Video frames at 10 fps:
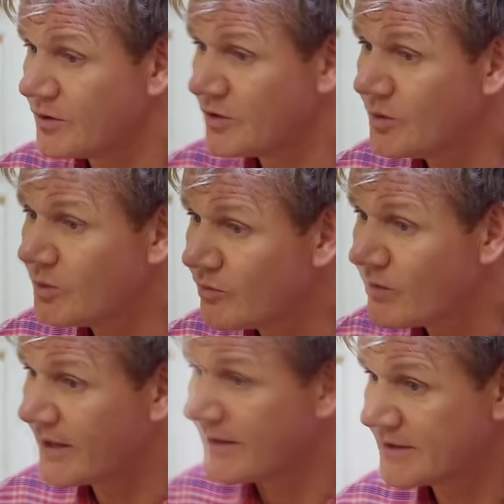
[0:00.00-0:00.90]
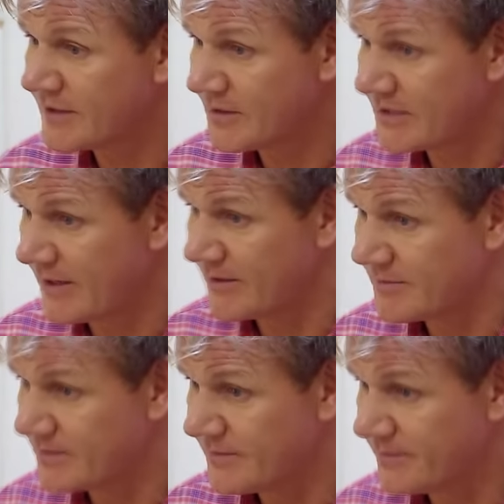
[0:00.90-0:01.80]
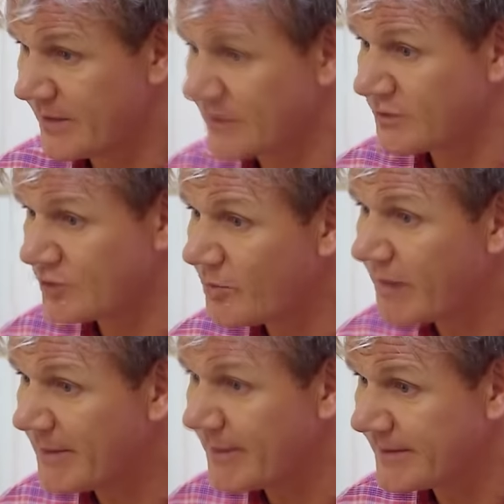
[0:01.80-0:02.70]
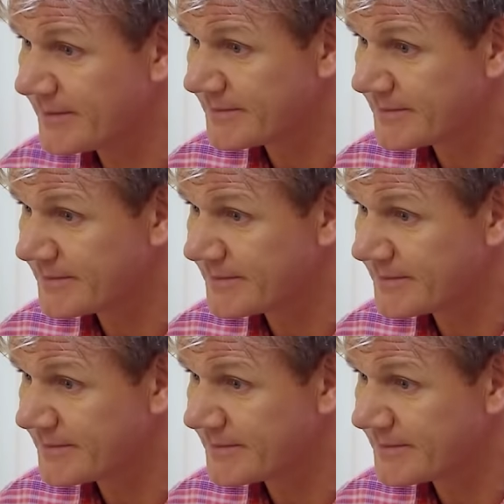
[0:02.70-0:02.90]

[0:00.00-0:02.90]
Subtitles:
you were running this hotel. This was your baby.